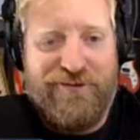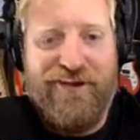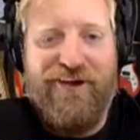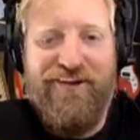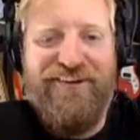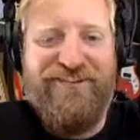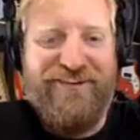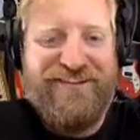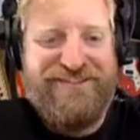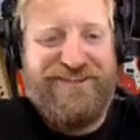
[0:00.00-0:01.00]

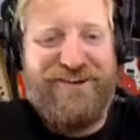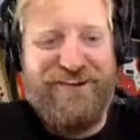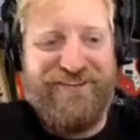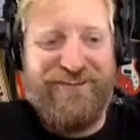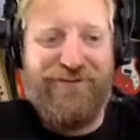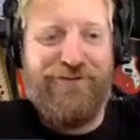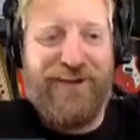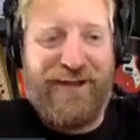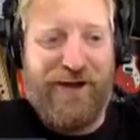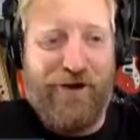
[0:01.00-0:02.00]
to insurance of
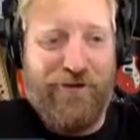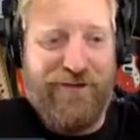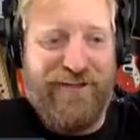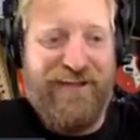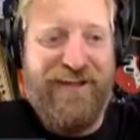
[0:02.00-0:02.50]
what I own,